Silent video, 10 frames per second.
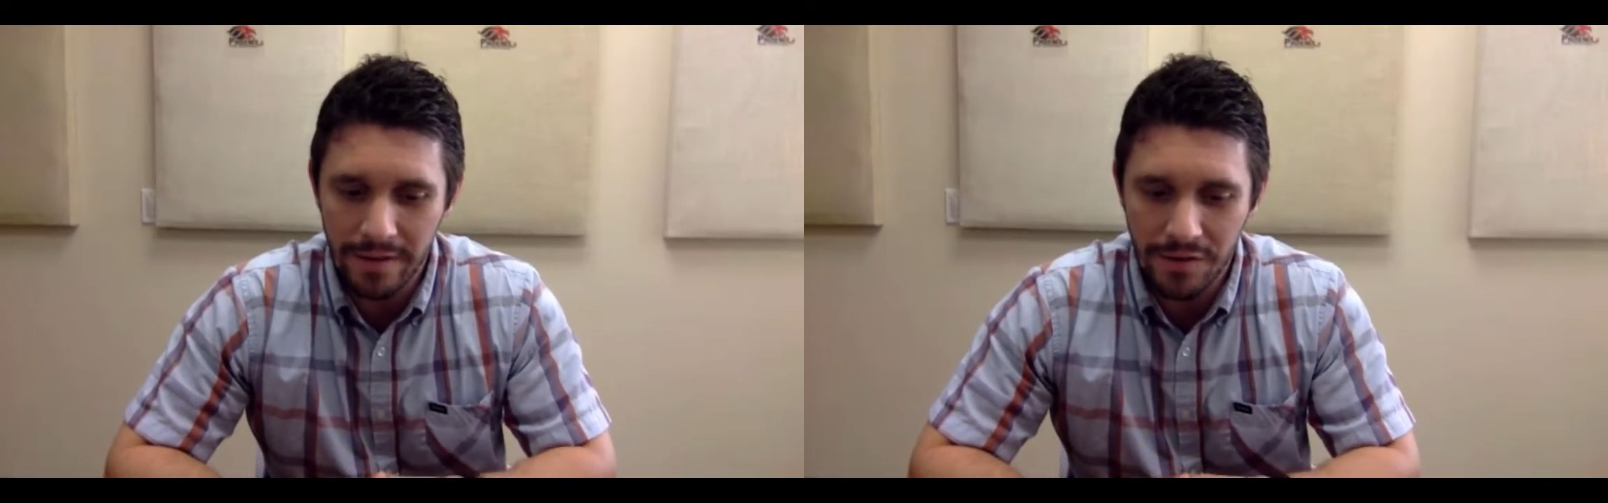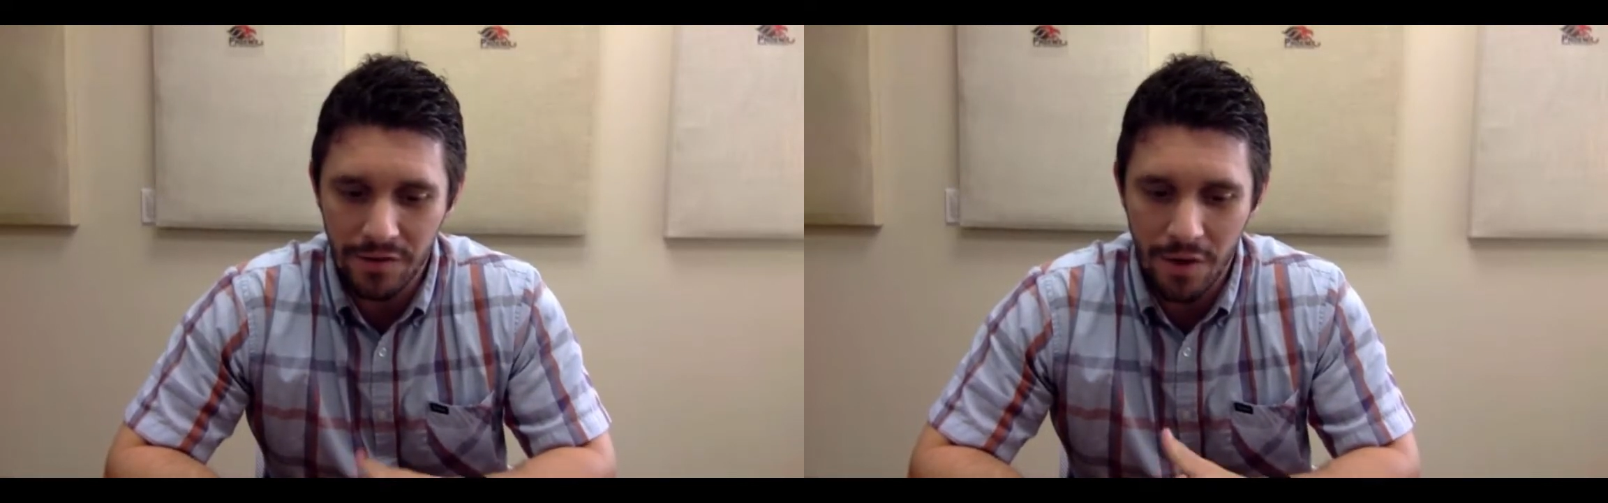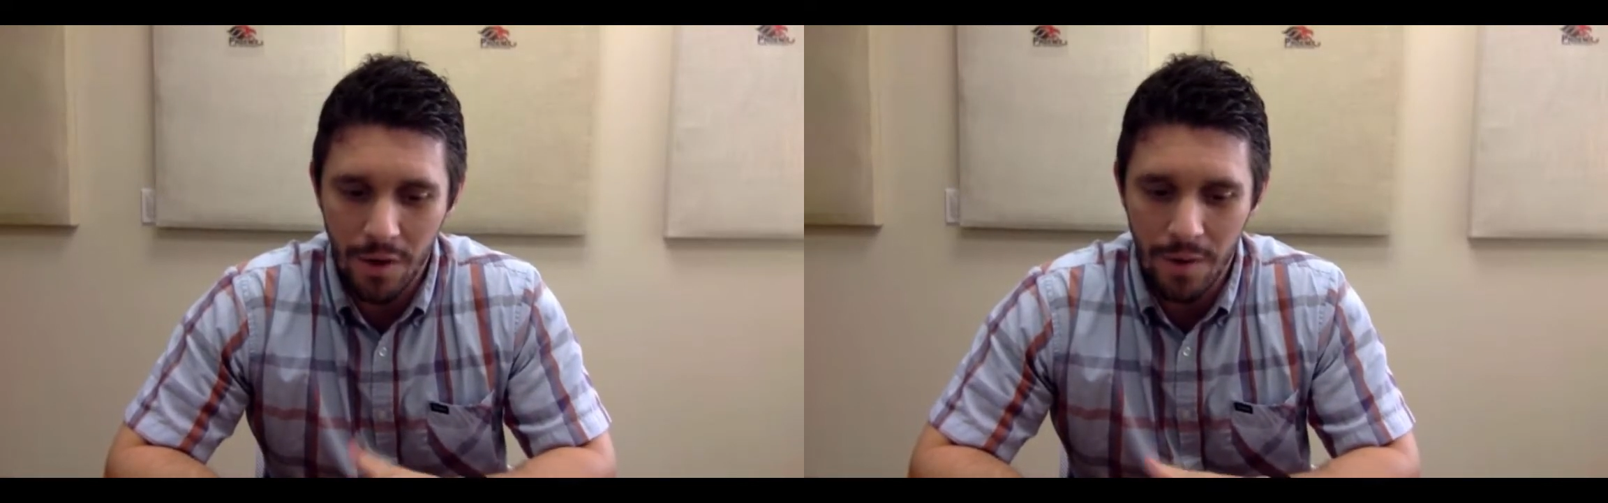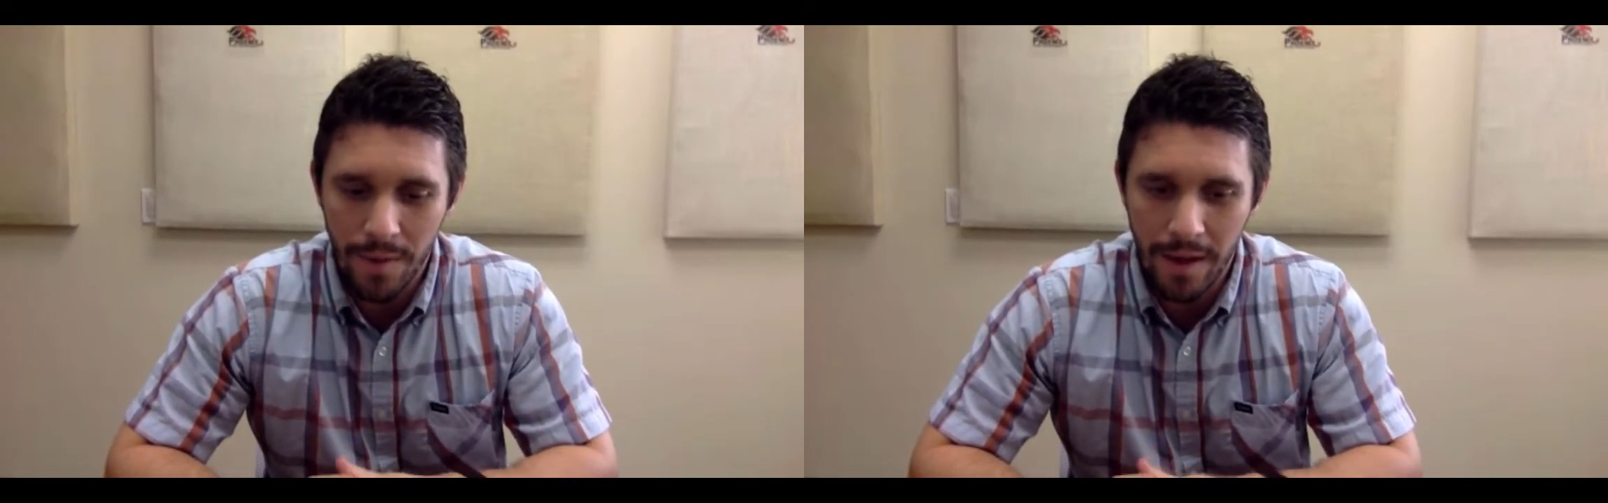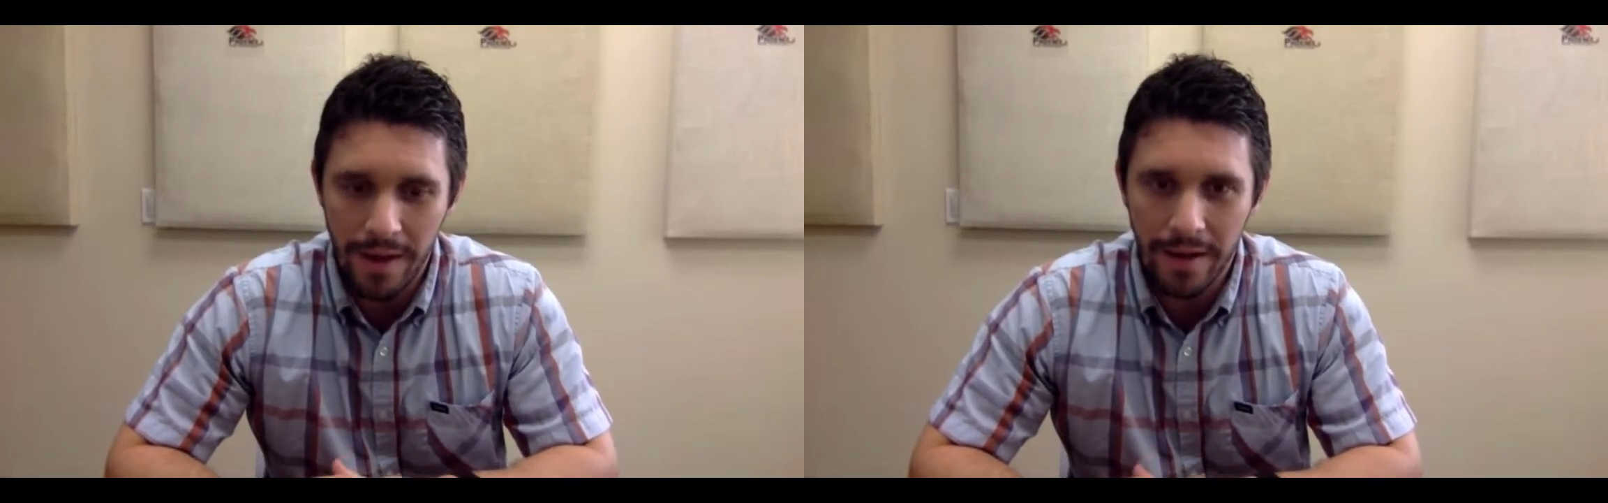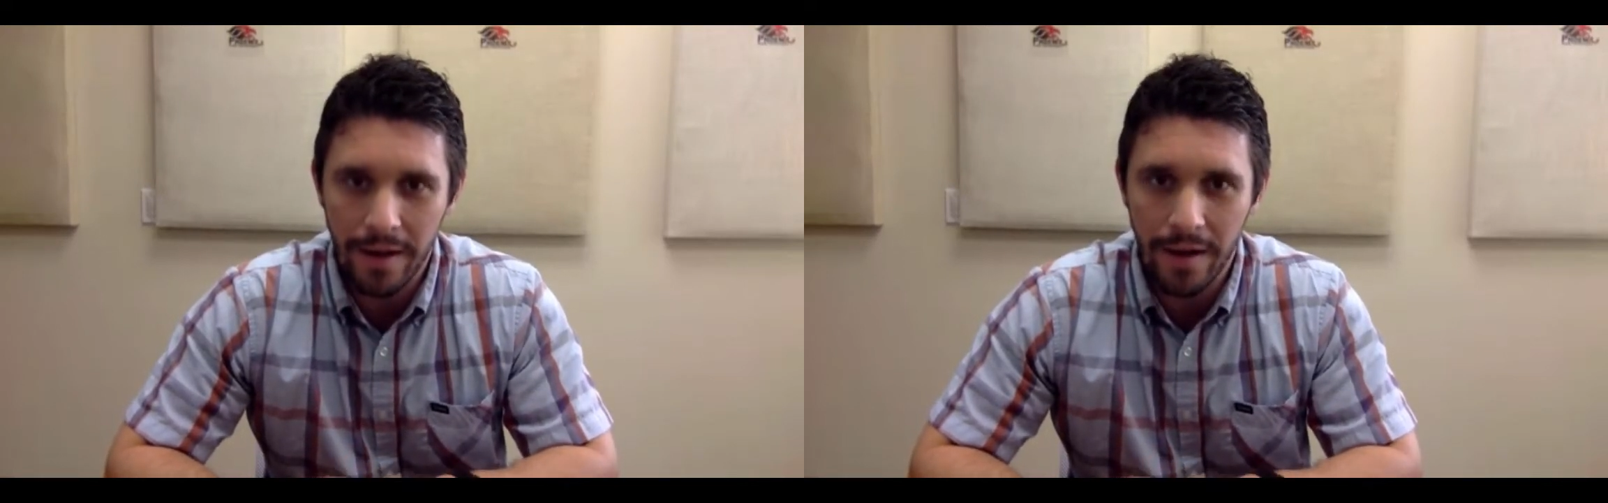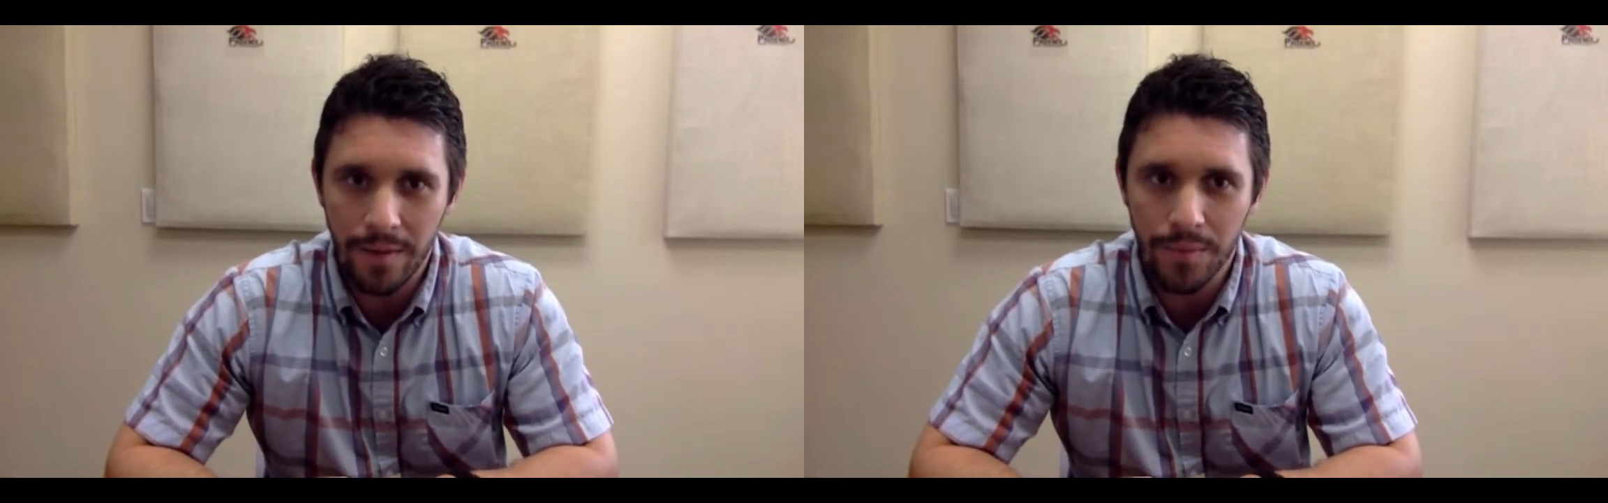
let you know on my uh,